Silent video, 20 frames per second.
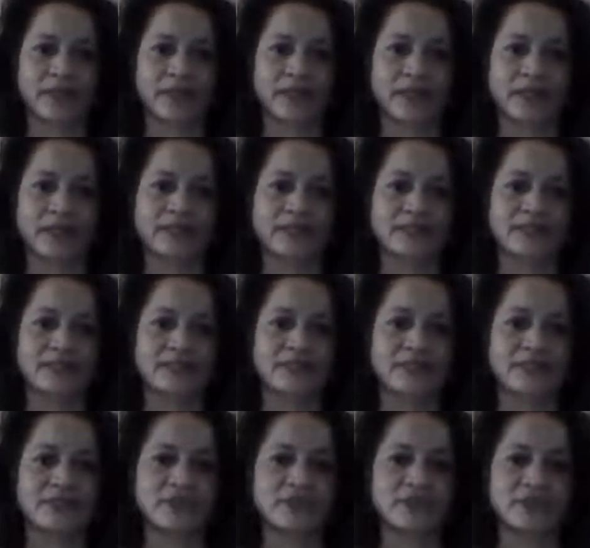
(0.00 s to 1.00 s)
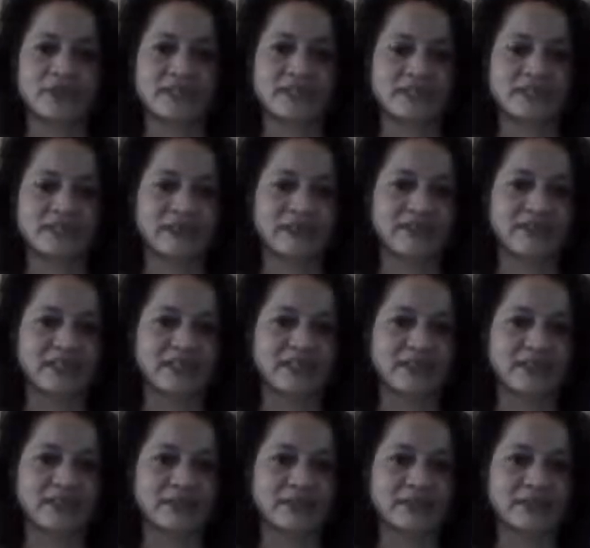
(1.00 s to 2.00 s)
It is the purpose of
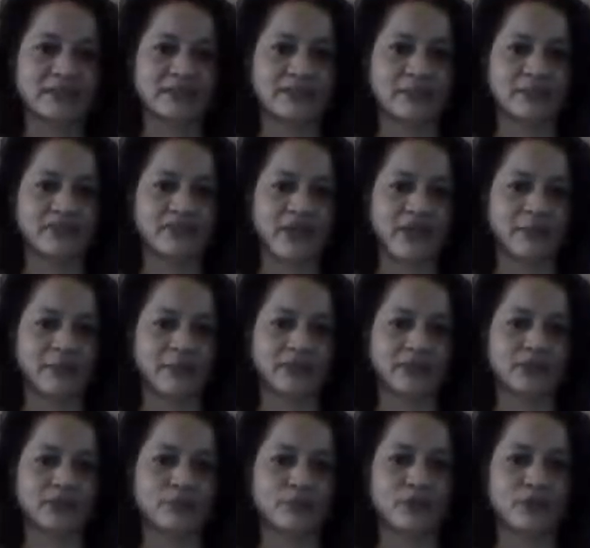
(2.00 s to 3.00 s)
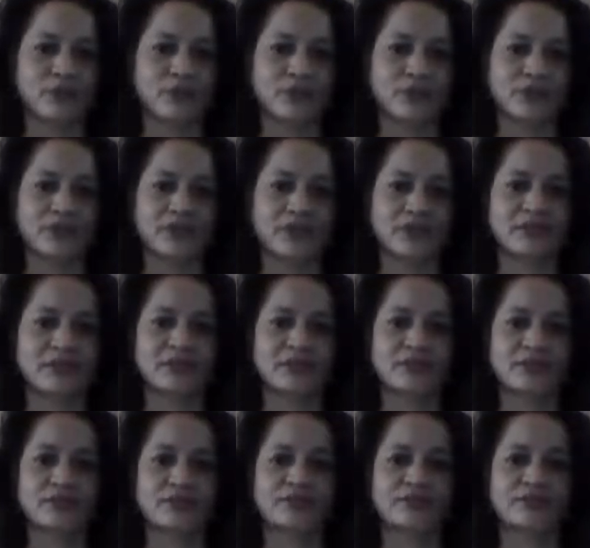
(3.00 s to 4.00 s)
this subchapter to promote the
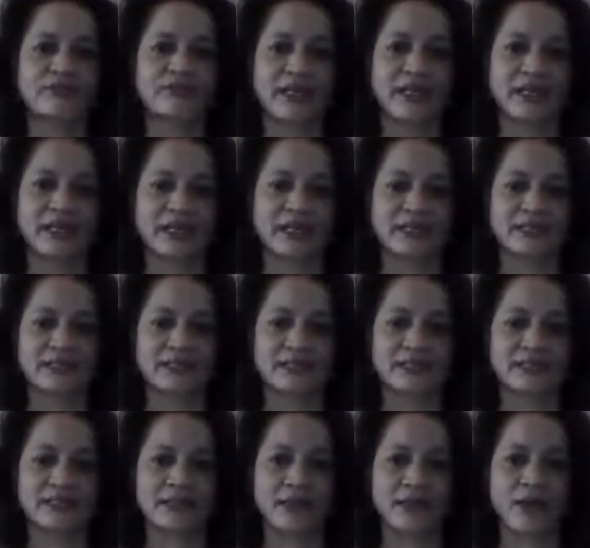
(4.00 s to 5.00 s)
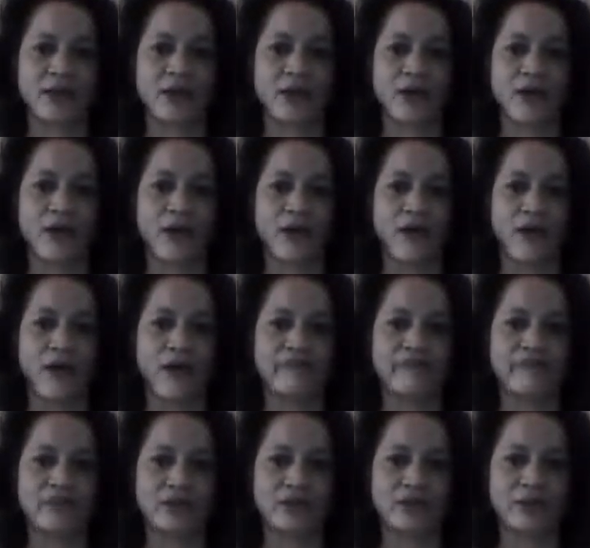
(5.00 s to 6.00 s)
school readiness of
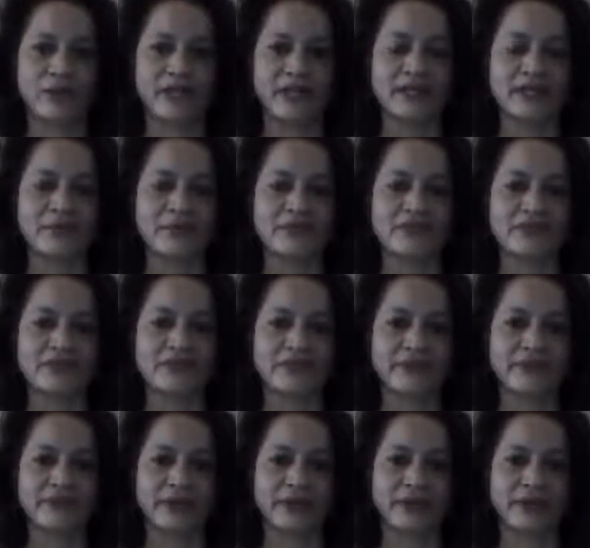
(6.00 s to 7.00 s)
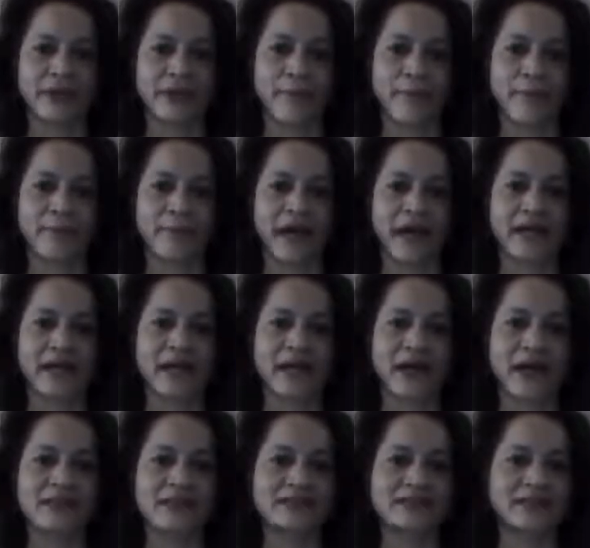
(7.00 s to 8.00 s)
low-income children by
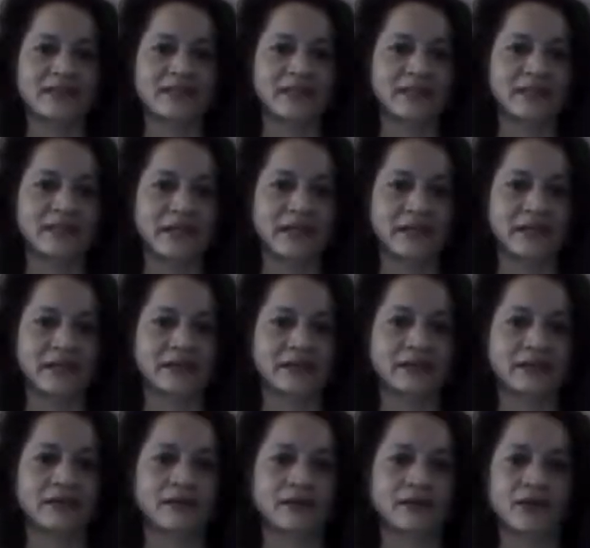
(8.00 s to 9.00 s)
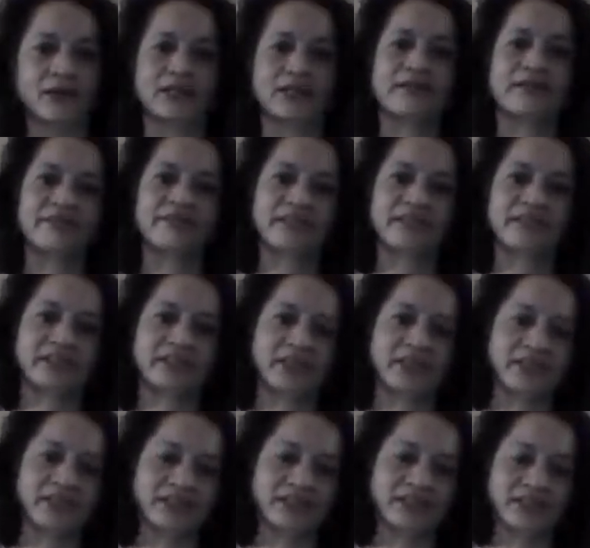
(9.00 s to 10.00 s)
enhancing their
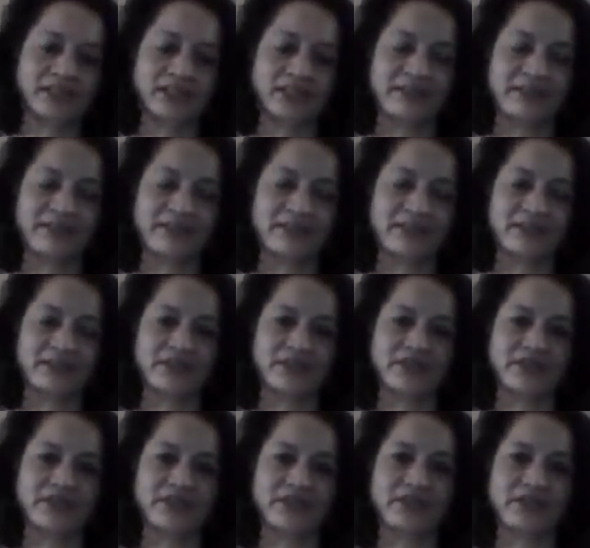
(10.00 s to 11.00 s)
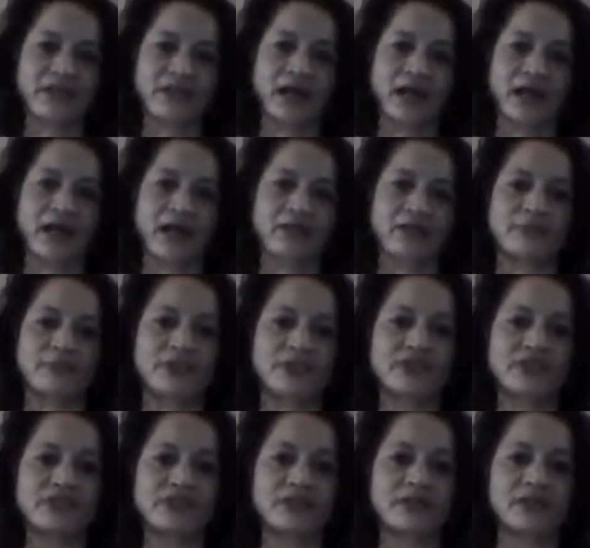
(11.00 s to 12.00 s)
cognitive, social, and
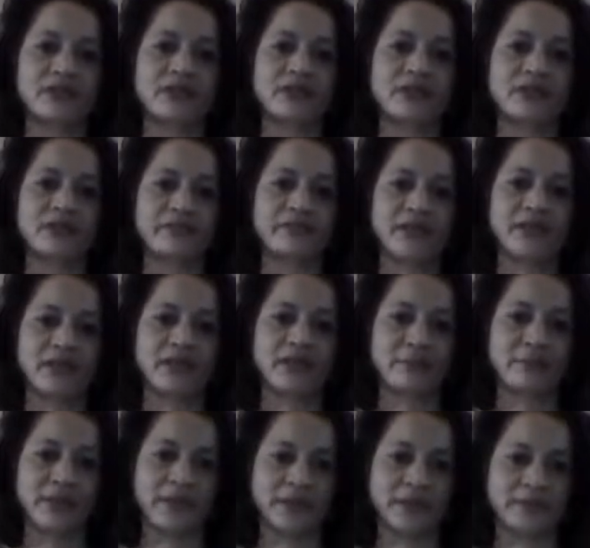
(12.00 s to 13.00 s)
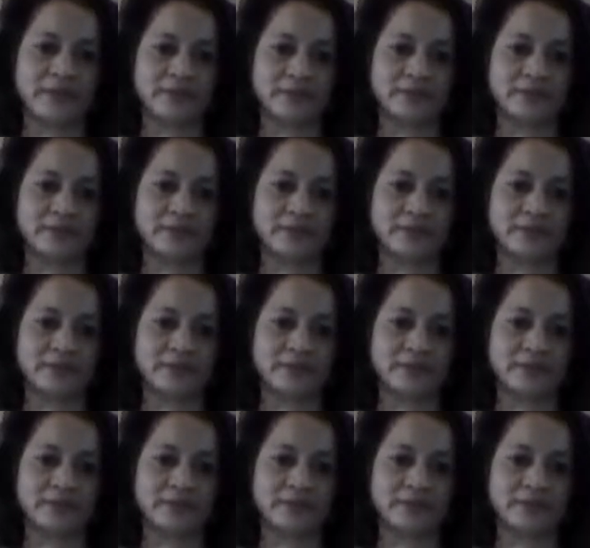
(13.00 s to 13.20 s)
emotional development.